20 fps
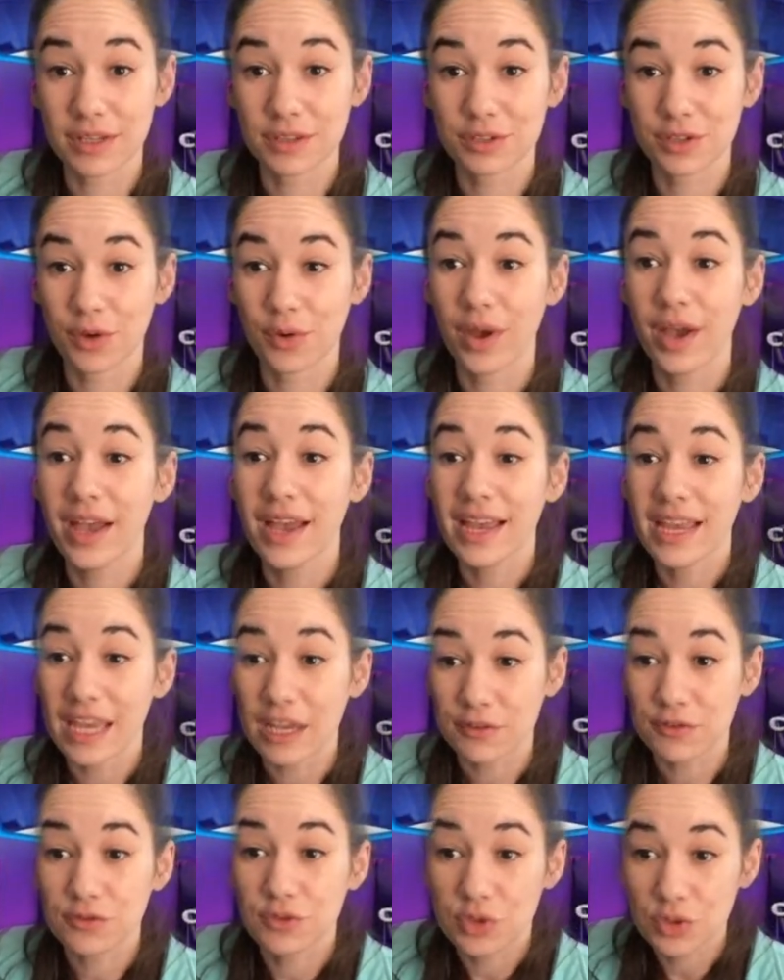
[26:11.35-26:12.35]
So
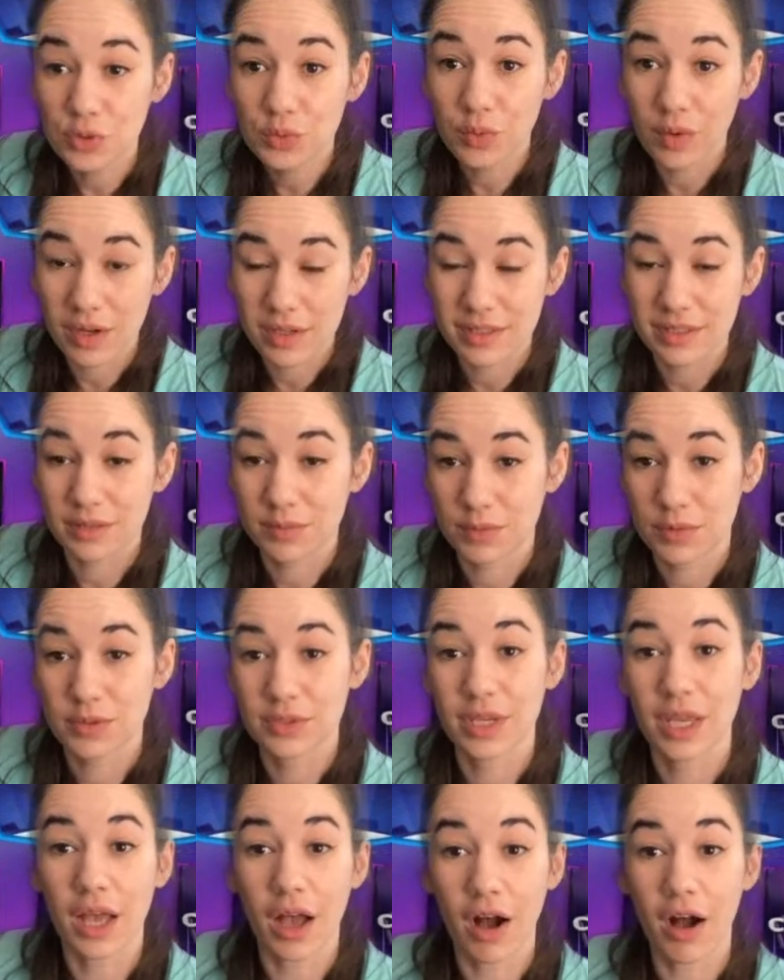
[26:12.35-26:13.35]
if you wanted
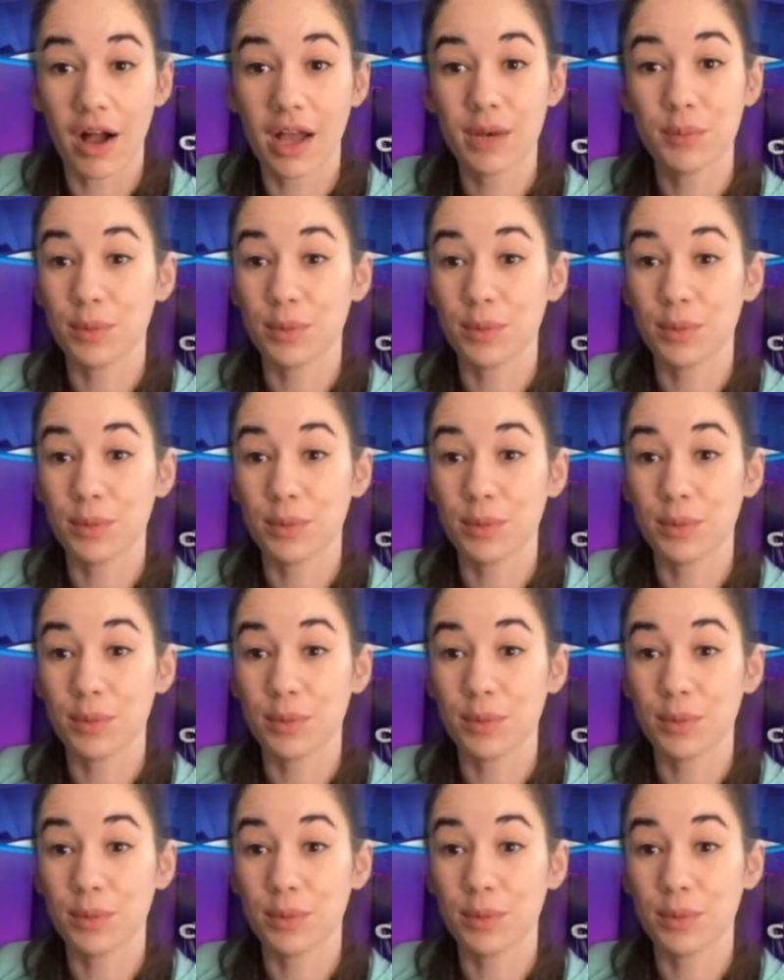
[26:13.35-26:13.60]
music on,